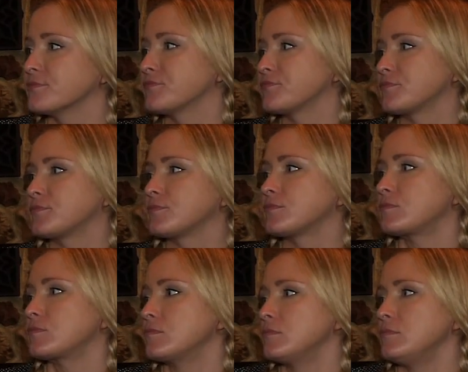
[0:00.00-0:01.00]

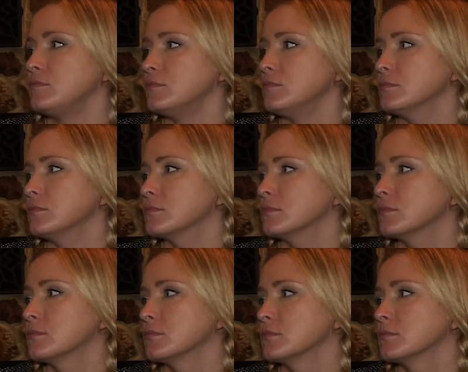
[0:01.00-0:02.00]

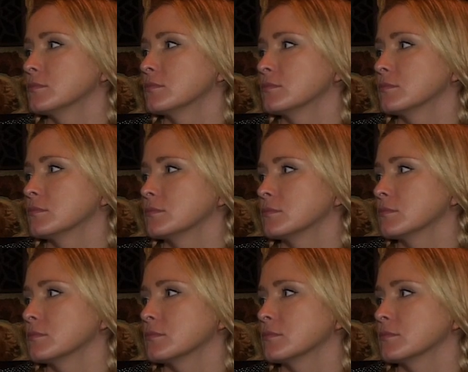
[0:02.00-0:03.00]

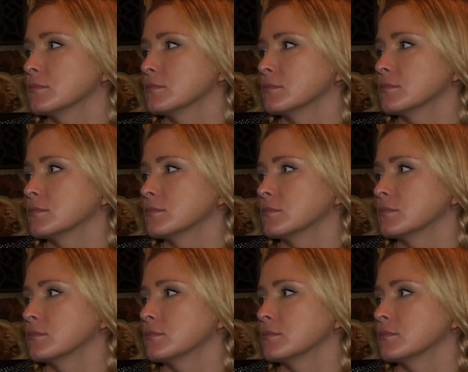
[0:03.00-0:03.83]
No words are spoken by the person on screen.